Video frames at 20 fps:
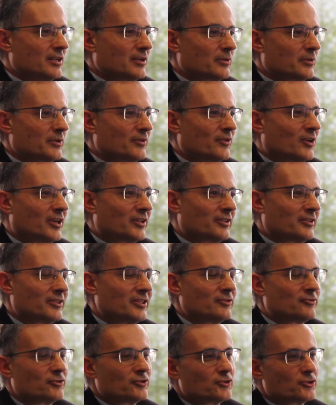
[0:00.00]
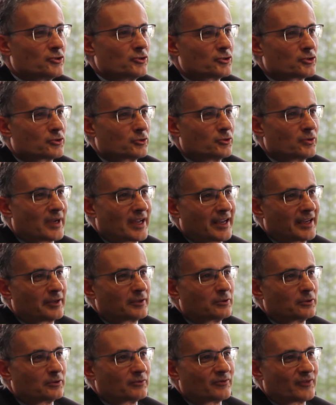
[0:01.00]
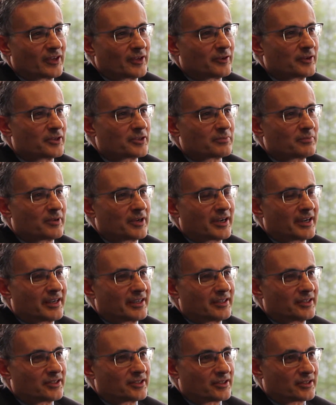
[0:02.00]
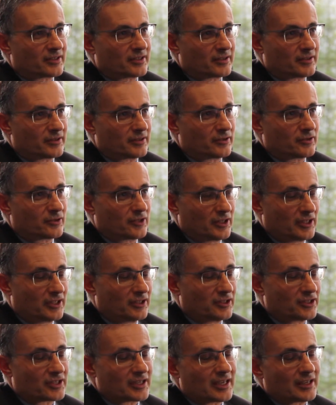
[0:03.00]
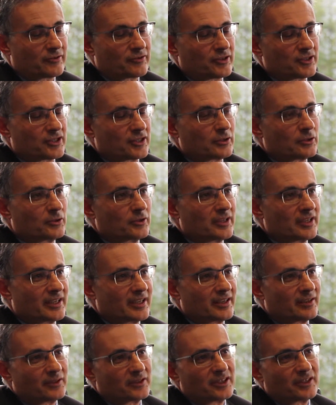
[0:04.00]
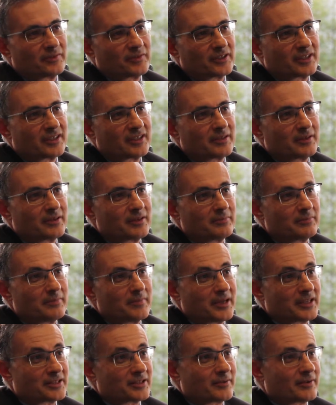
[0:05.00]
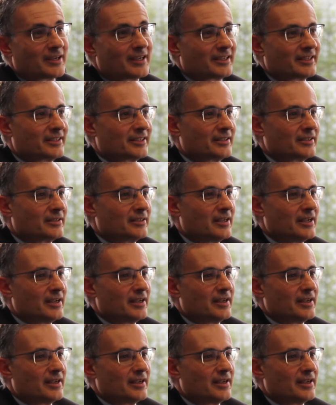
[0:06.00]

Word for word: We've either introduced or handled various brands in these countries including LDV, Maserati